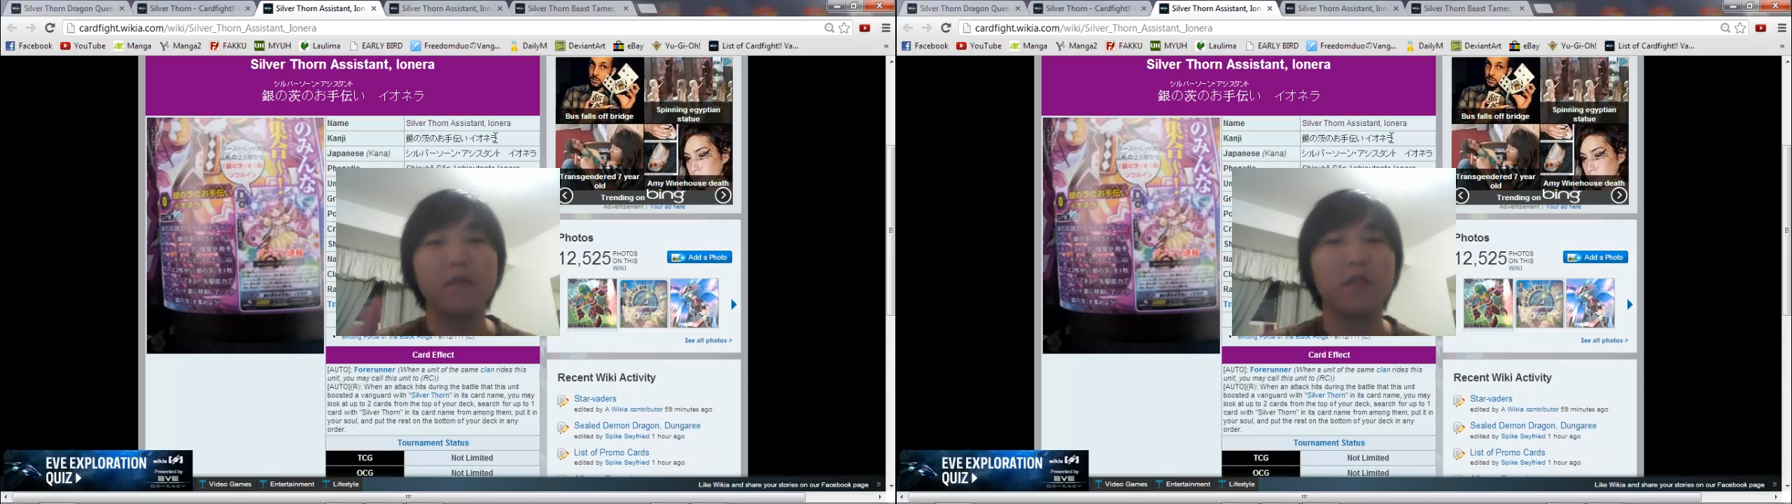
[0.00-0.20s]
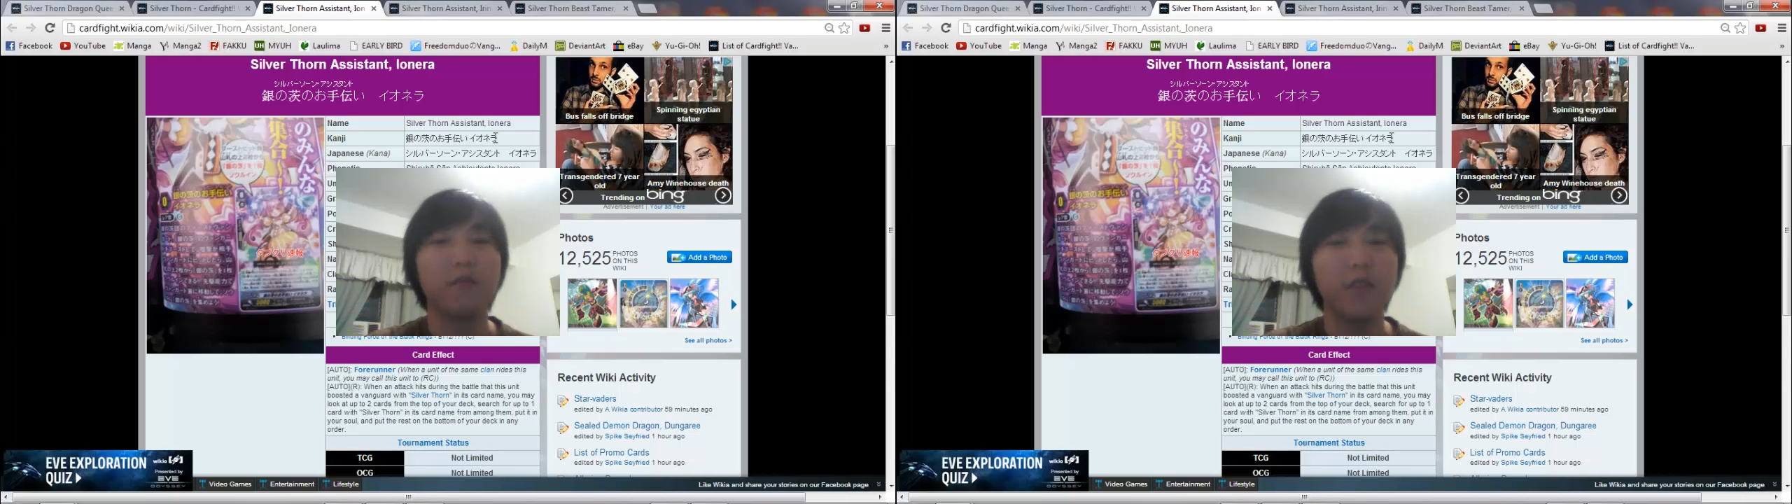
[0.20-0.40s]

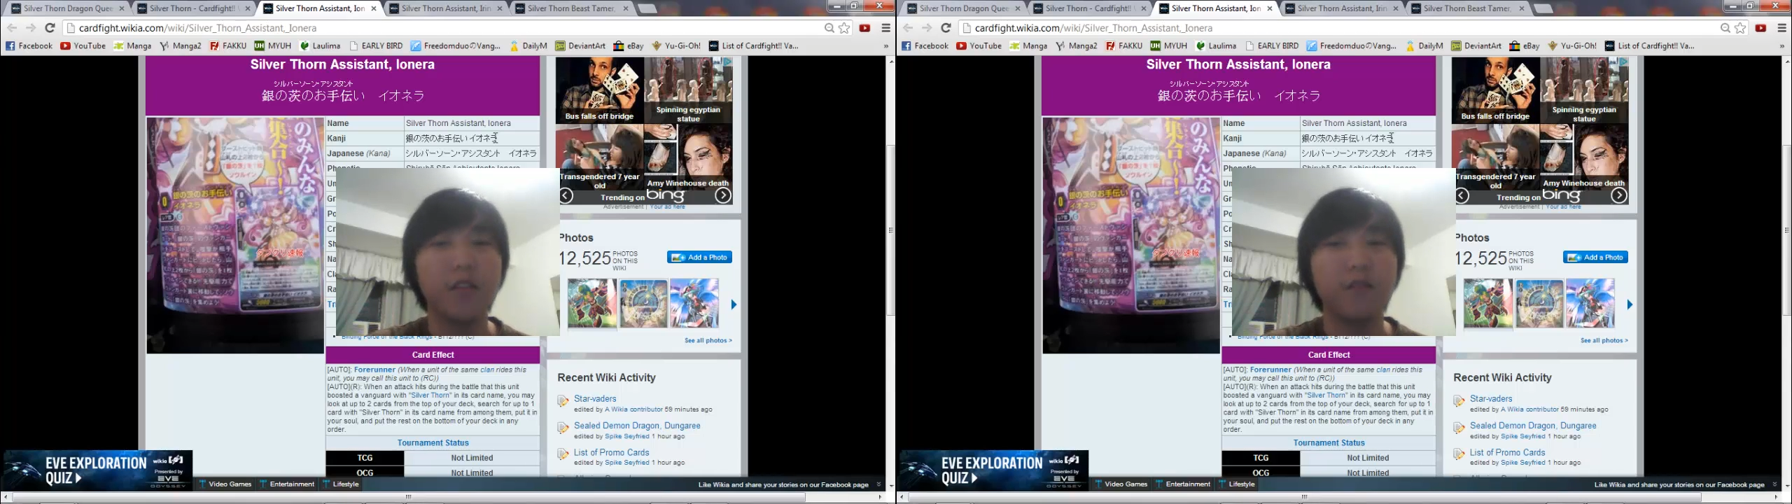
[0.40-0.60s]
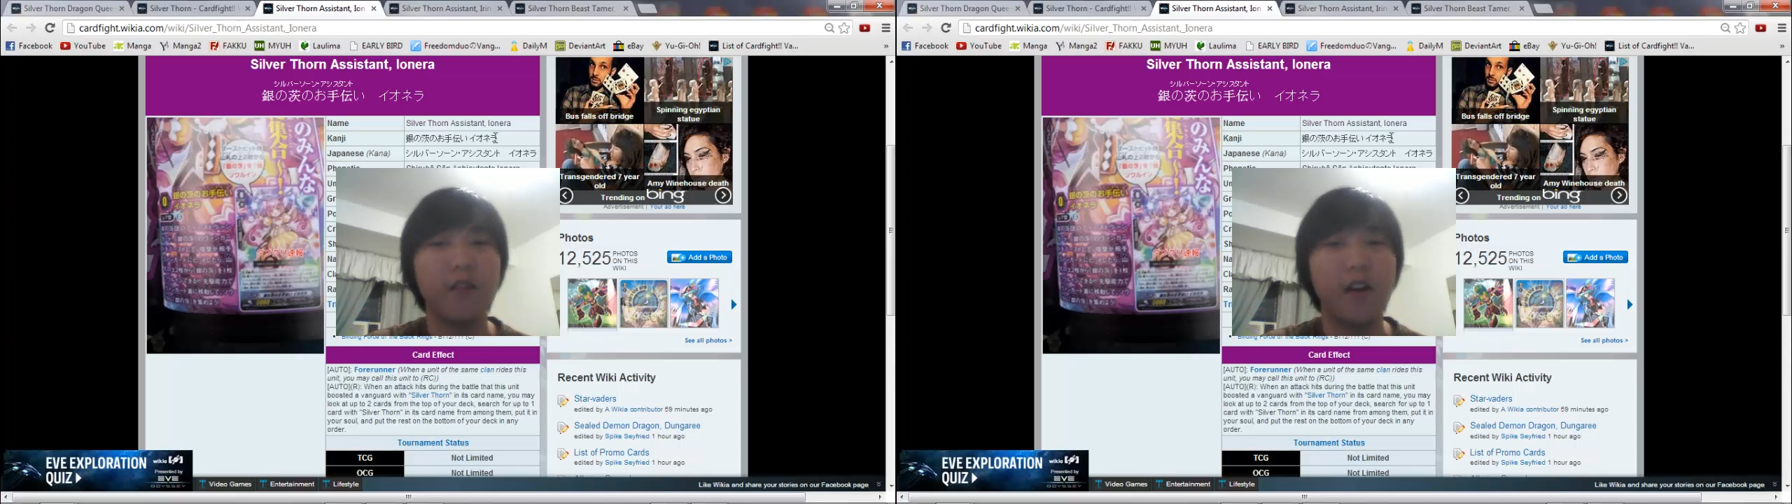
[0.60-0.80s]
the
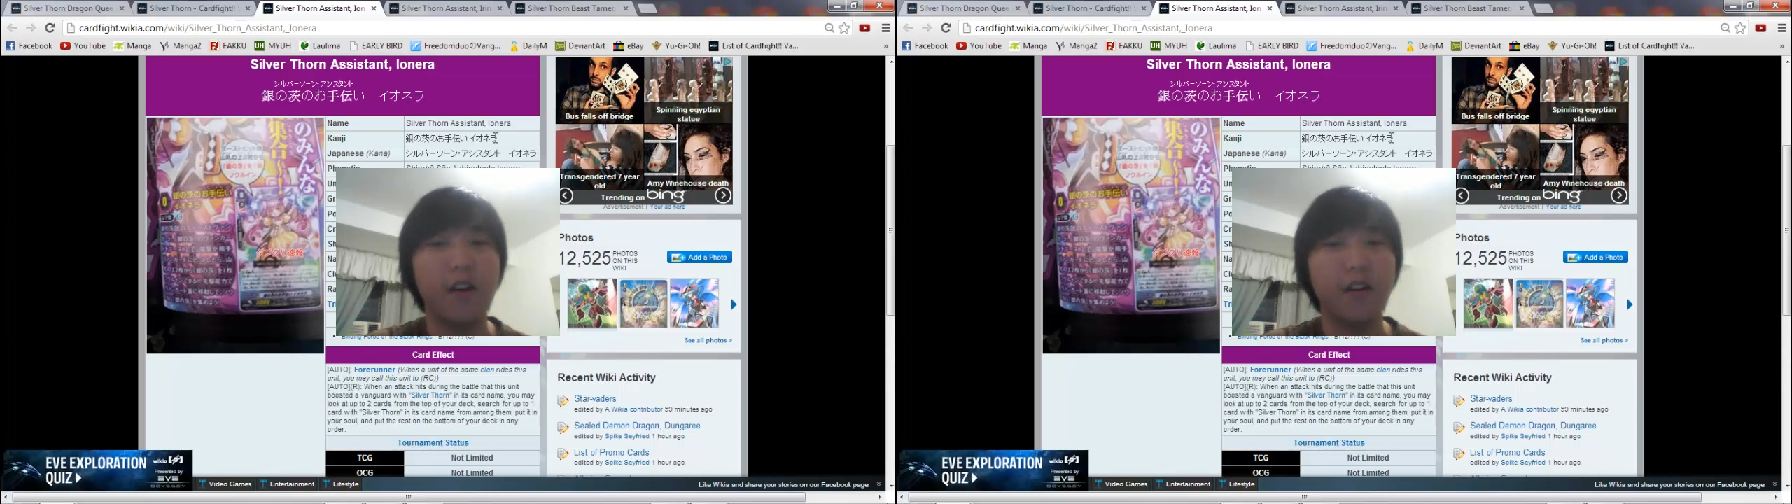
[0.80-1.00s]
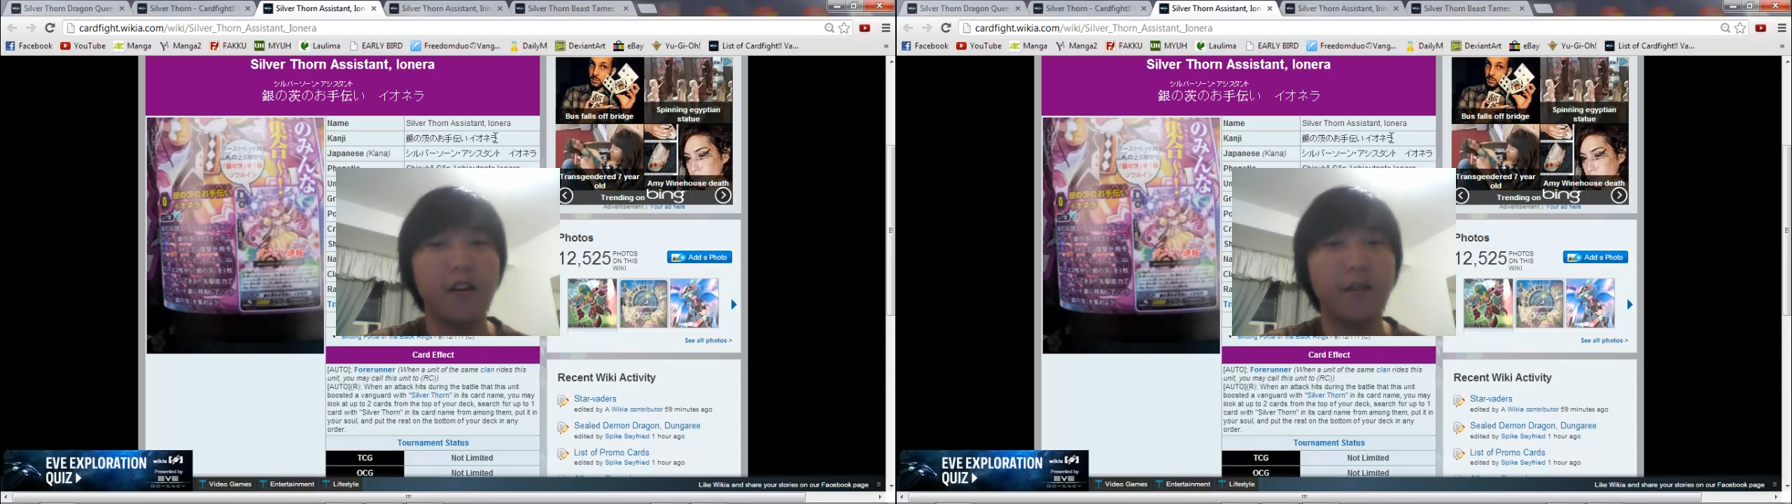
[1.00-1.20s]
reason
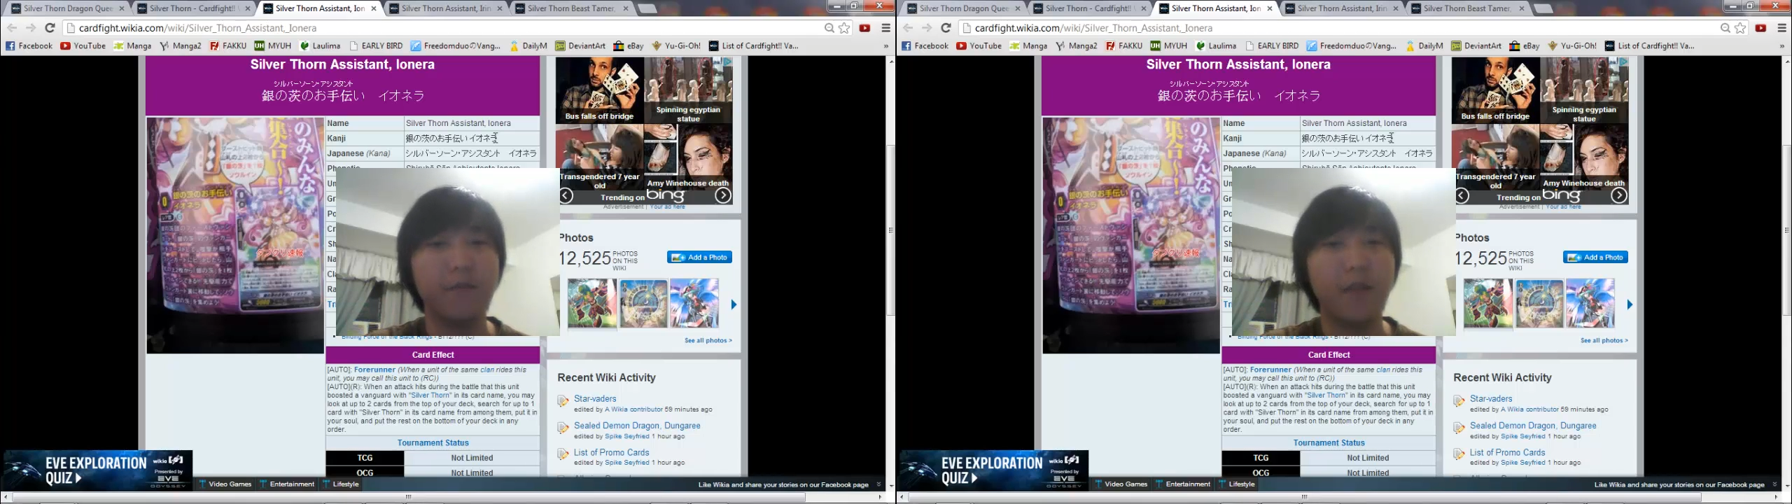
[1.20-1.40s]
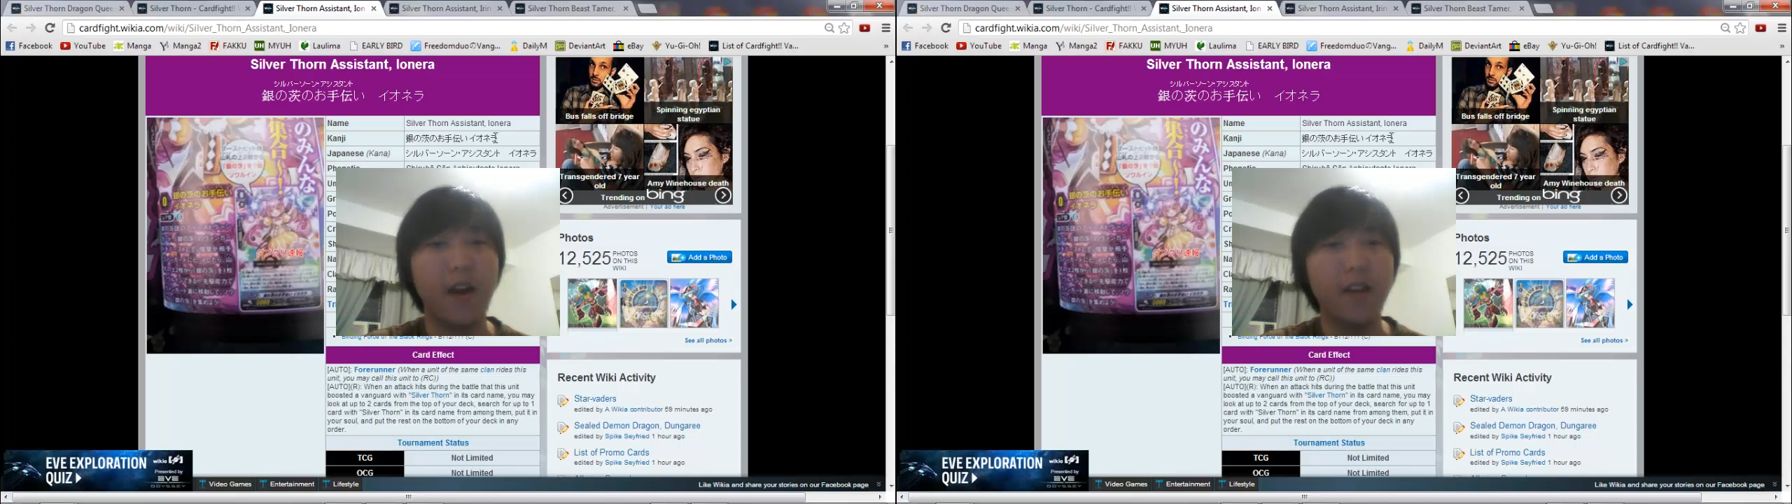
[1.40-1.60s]
why
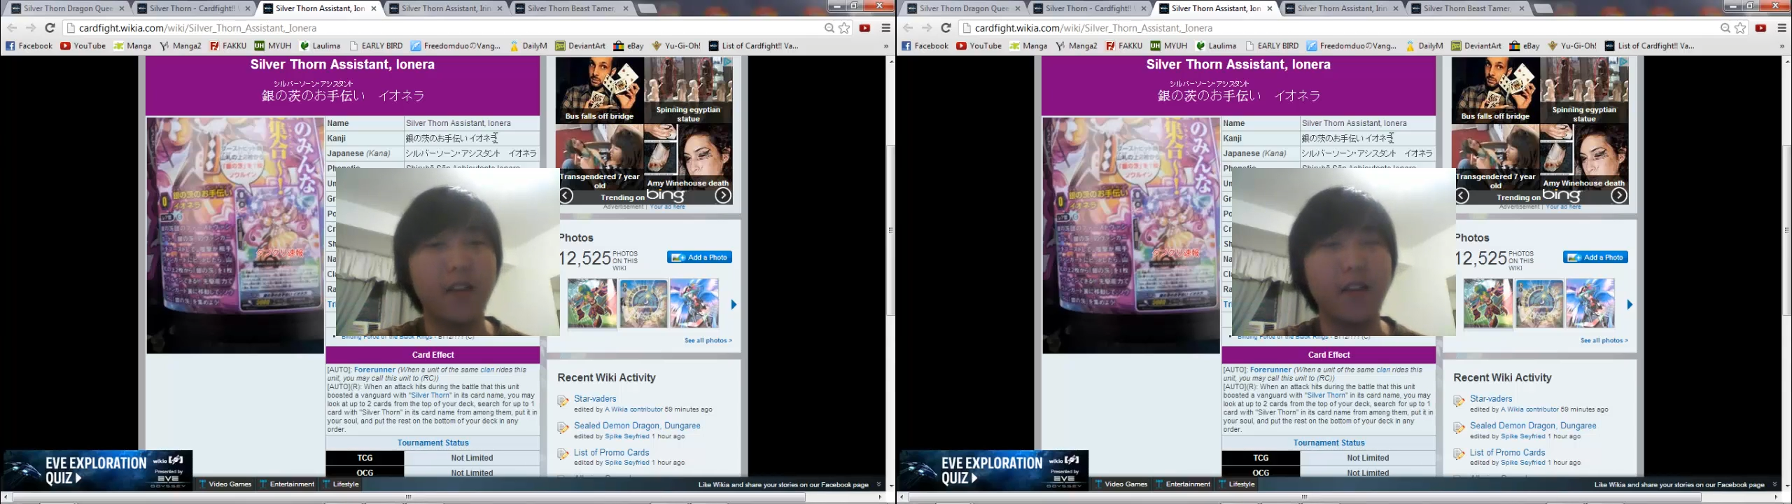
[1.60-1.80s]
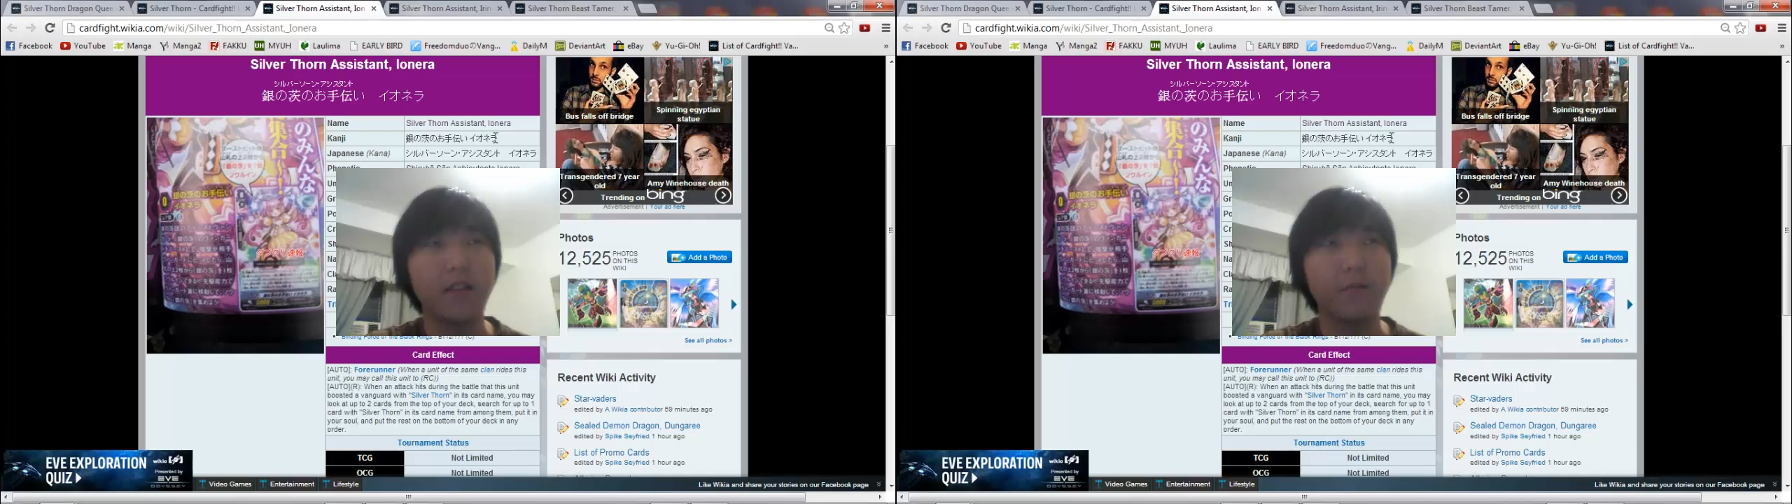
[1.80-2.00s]
I
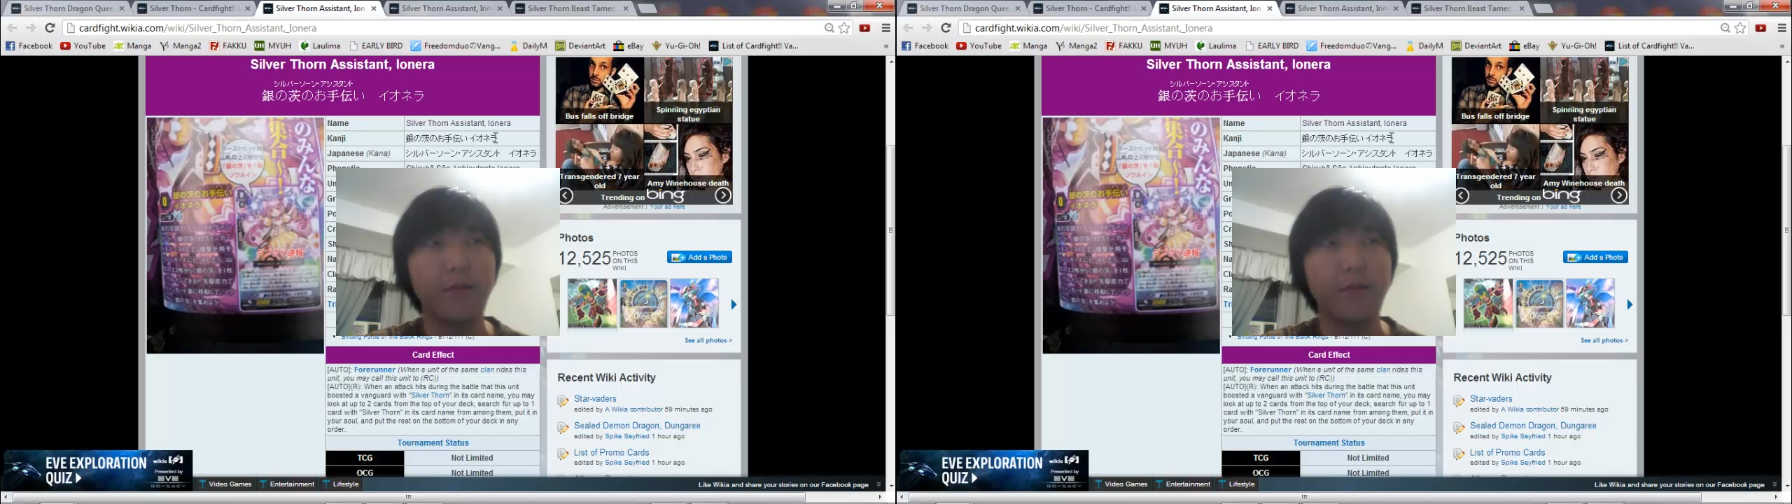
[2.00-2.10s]
think it